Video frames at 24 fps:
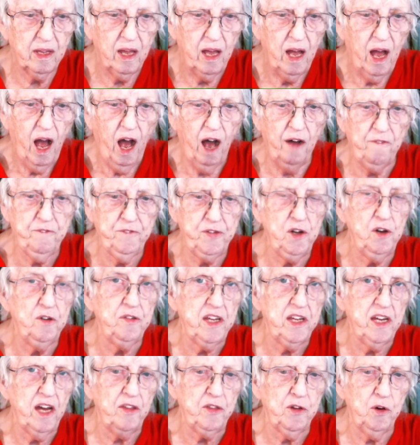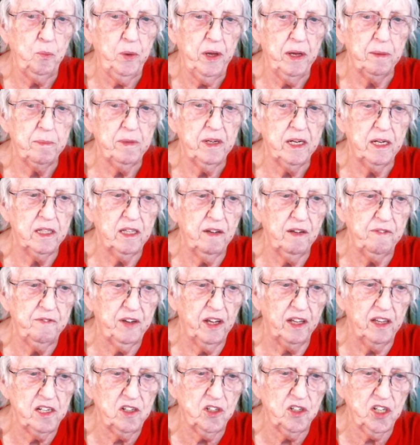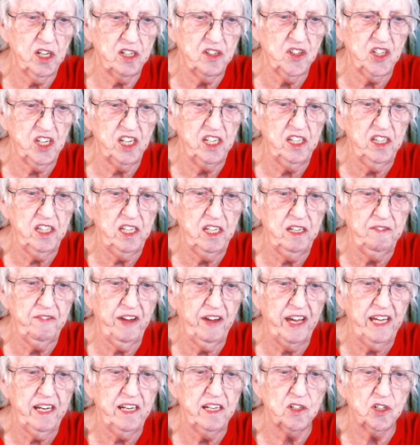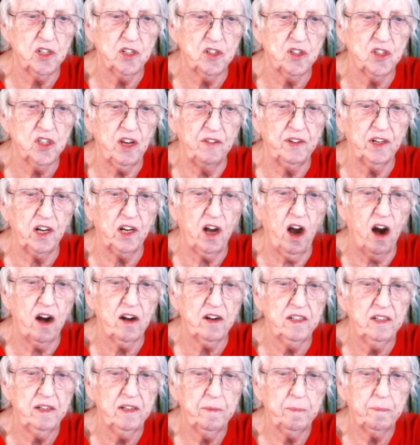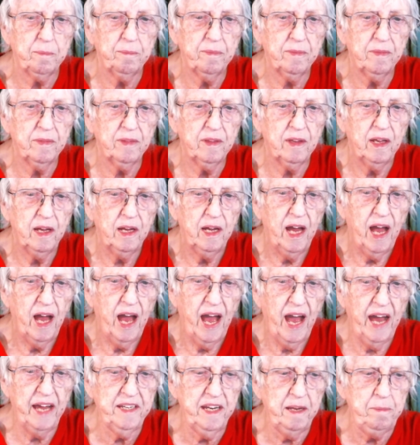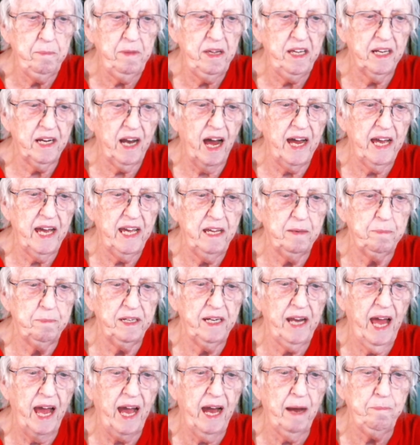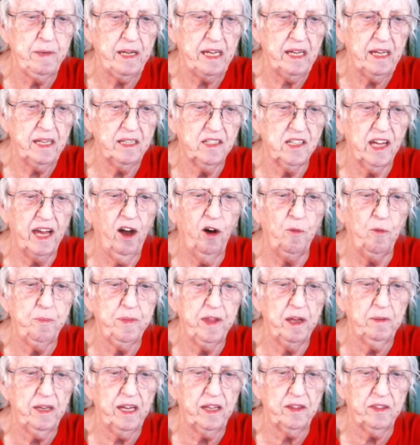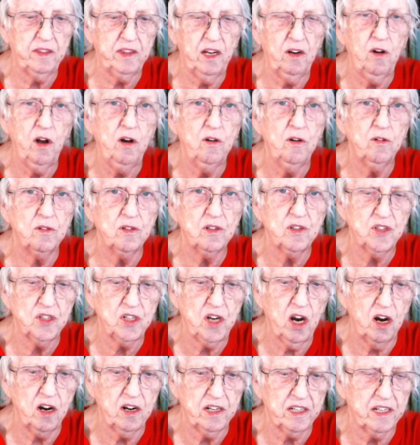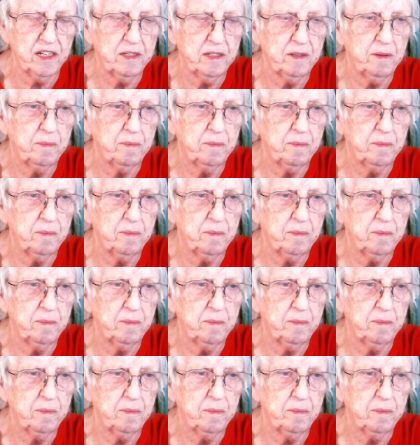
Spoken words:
A few of the other women in the village had seen the advantages of a garden, and Nimmy and I had been happy to help them get their own started.